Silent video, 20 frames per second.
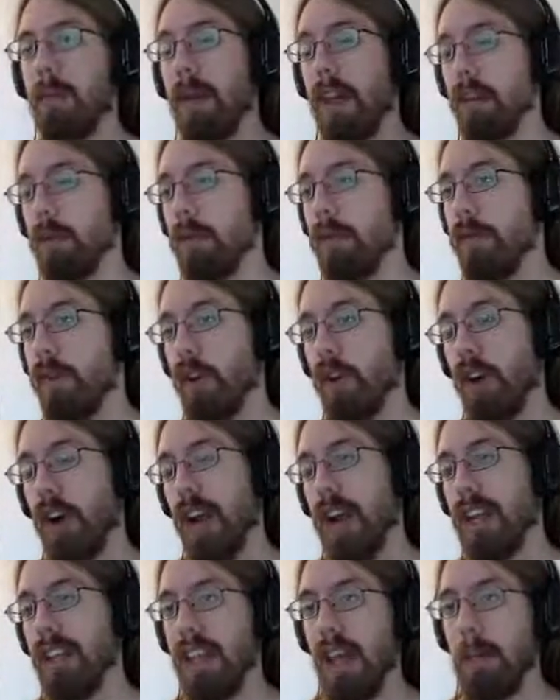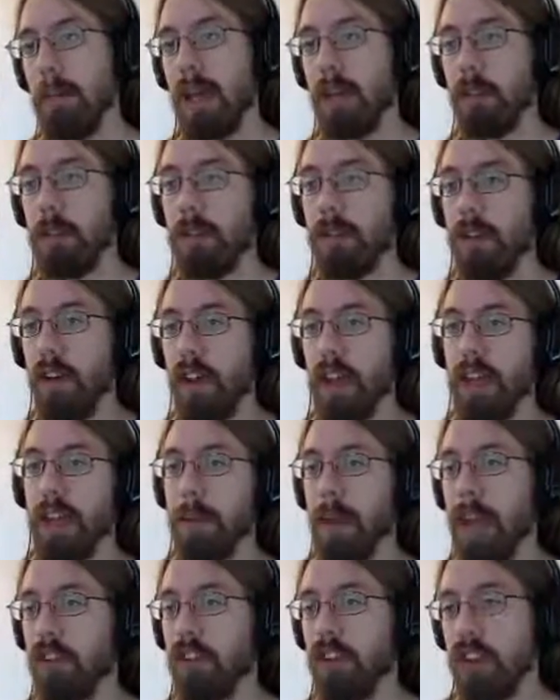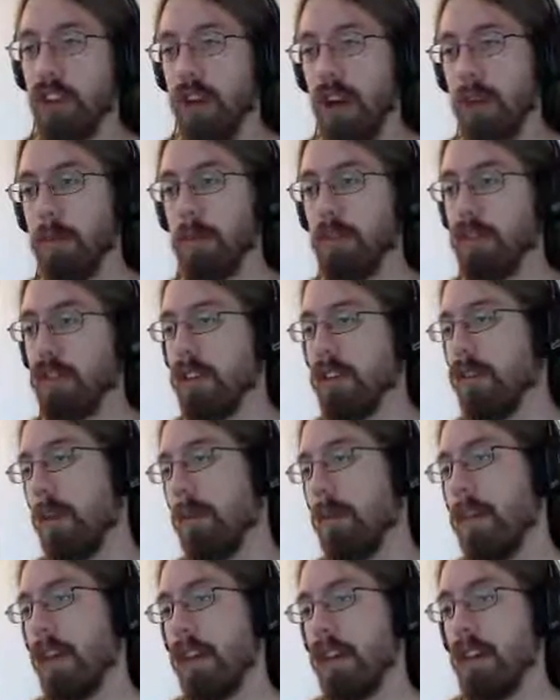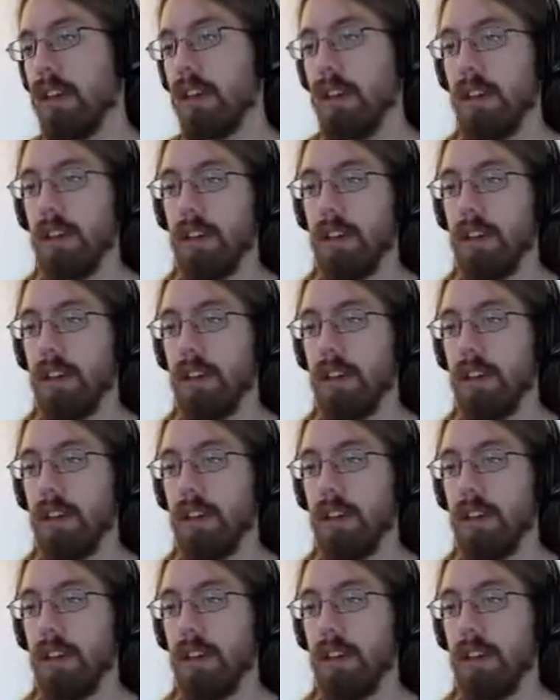makes me feel great. That makes me feel like I'm actually accomplishing something.